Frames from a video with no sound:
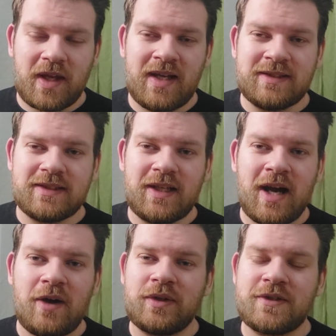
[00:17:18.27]
and see
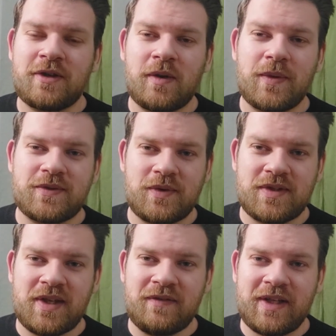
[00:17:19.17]
how the song was
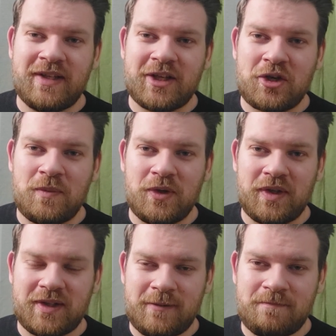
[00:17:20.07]
received in the
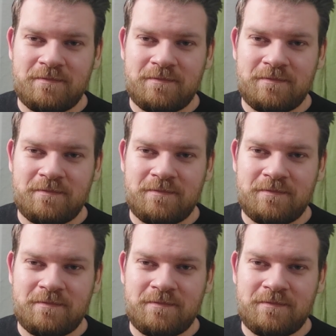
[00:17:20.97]
community.